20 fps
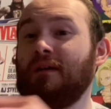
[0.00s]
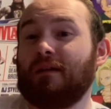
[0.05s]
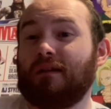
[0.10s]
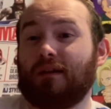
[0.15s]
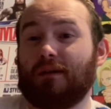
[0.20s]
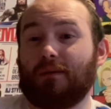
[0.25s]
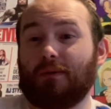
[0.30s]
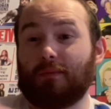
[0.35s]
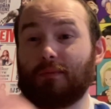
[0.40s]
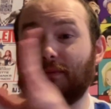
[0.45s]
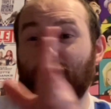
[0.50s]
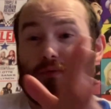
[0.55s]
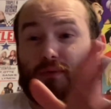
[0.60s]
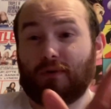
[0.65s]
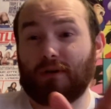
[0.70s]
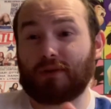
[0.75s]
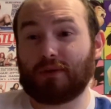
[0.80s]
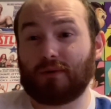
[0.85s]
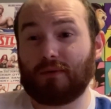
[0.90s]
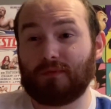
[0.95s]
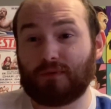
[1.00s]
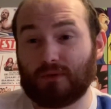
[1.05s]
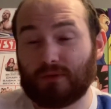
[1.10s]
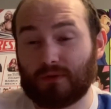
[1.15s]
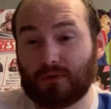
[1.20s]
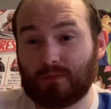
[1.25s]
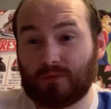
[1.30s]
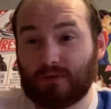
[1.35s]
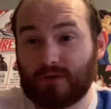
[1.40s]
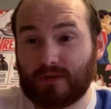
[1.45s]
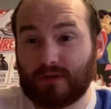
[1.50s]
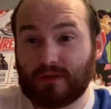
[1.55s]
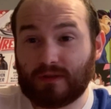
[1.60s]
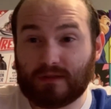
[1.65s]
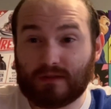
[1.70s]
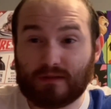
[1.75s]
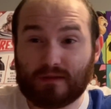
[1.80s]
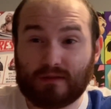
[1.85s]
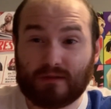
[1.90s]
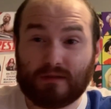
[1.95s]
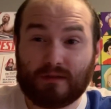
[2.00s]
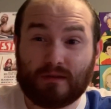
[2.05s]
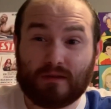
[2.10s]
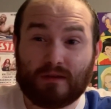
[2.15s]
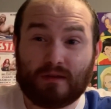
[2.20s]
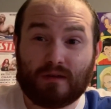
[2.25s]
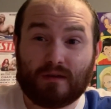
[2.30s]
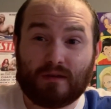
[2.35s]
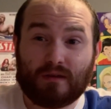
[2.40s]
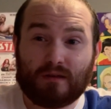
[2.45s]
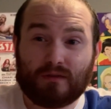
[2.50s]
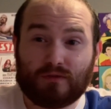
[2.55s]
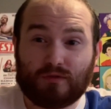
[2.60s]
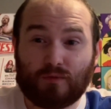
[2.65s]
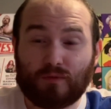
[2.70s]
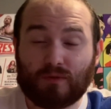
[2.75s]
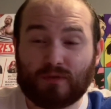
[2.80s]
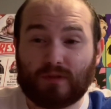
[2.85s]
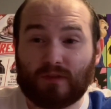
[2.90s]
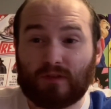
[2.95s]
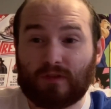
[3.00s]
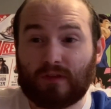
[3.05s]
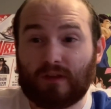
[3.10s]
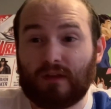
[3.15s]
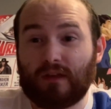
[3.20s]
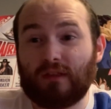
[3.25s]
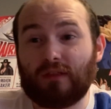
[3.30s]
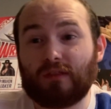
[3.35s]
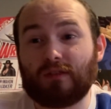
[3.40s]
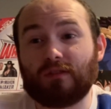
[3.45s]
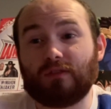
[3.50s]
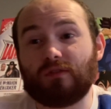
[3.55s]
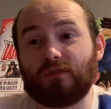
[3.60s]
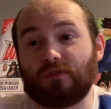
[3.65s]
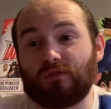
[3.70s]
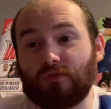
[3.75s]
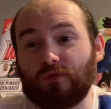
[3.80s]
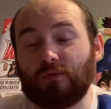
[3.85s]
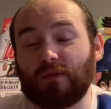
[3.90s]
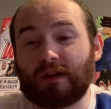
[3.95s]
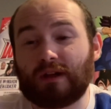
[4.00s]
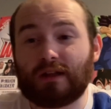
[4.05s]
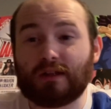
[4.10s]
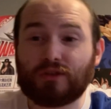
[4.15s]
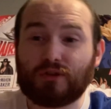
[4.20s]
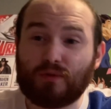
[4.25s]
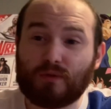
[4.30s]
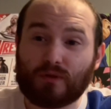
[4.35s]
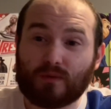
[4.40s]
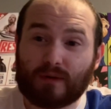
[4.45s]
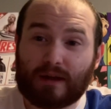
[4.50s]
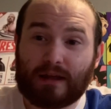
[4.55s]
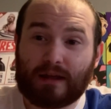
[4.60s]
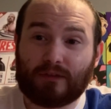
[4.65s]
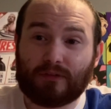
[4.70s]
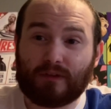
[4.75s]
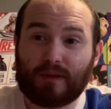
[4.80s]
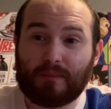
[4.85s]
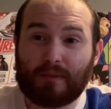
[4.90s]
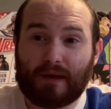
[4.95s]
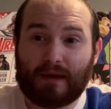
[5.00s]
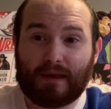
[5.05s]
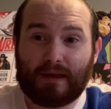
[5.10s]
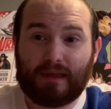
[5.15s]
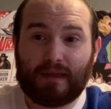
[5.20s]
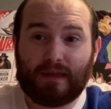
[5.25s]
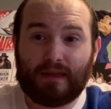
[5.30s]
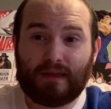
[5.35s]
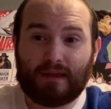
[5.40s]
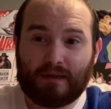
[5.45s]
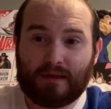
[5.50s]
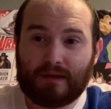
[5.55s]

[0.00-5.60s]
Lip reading: However, before I go further, one, do what to state, do not go and harass anybody